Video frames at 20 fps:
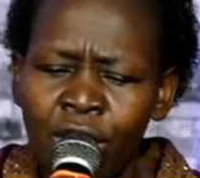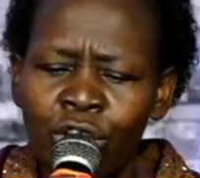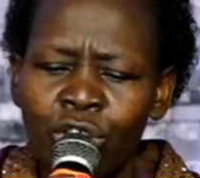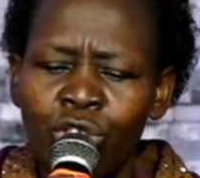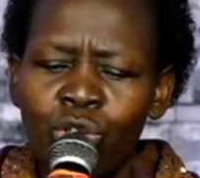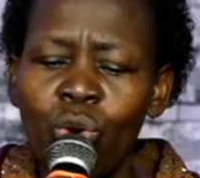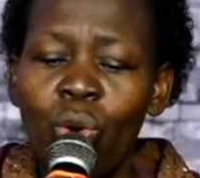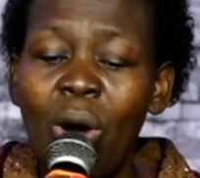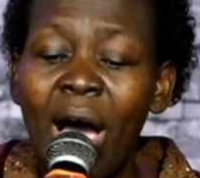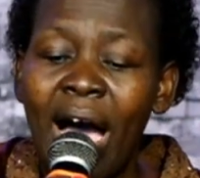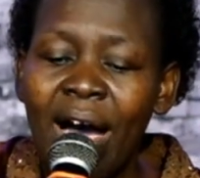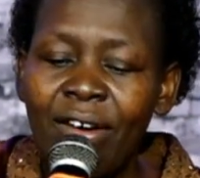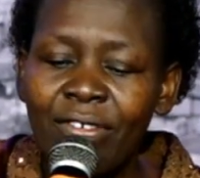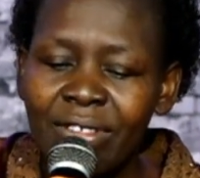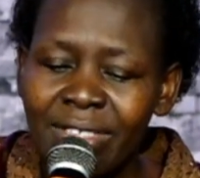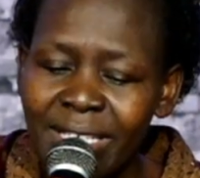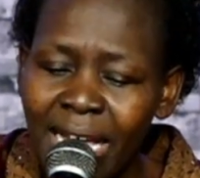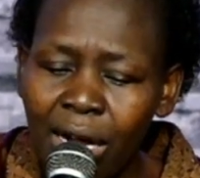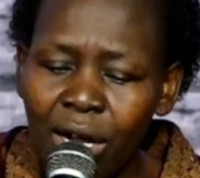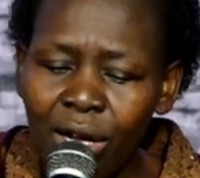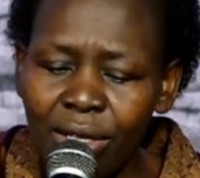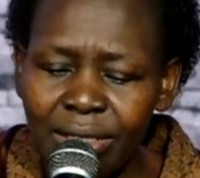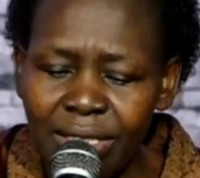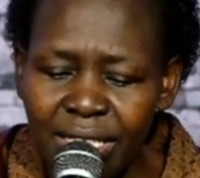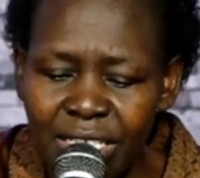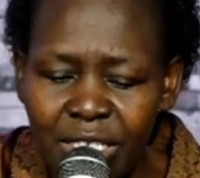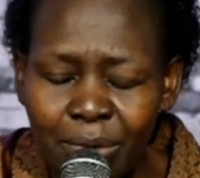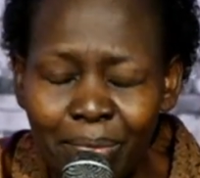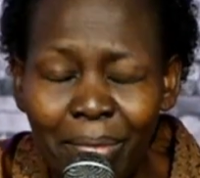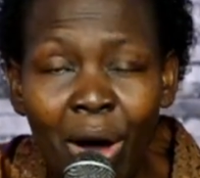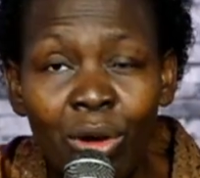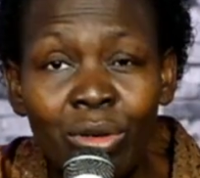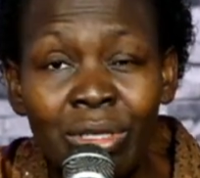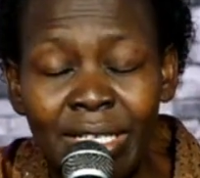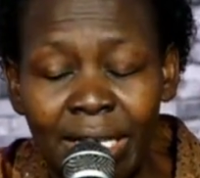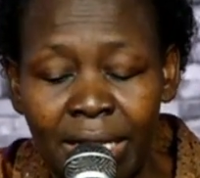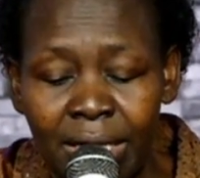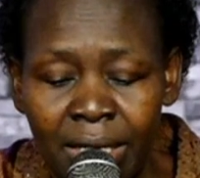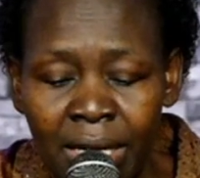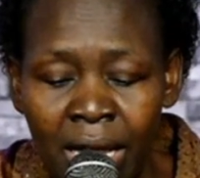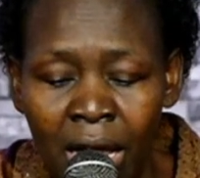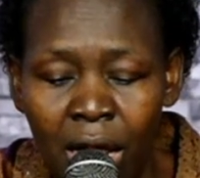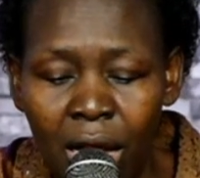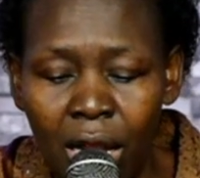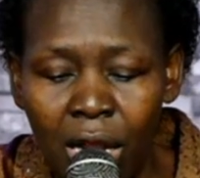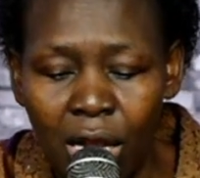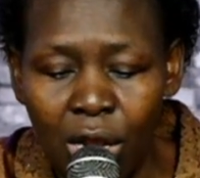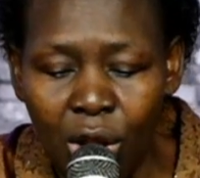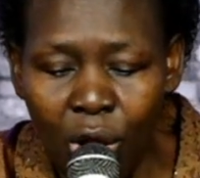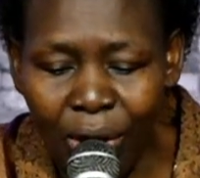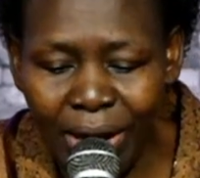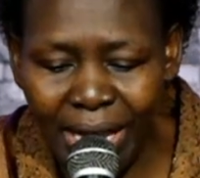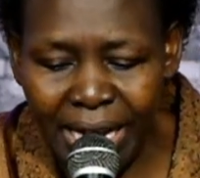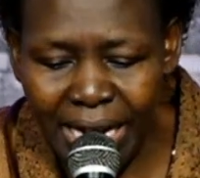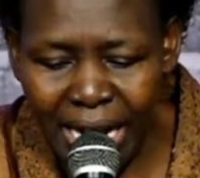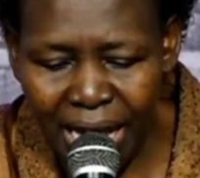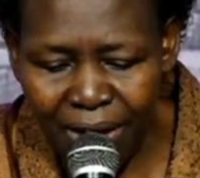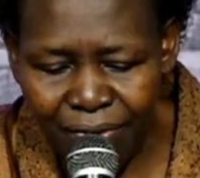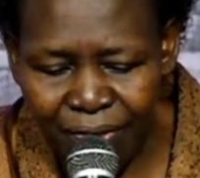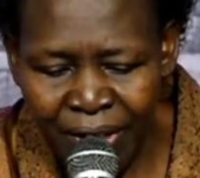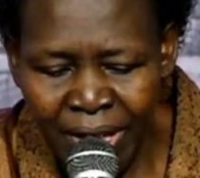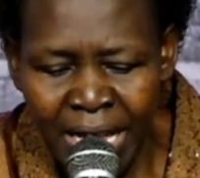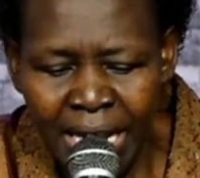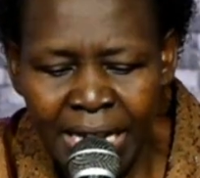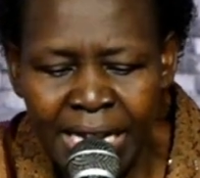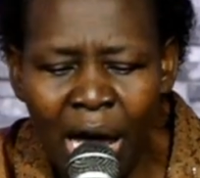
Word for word: you have circled this mountain long enough.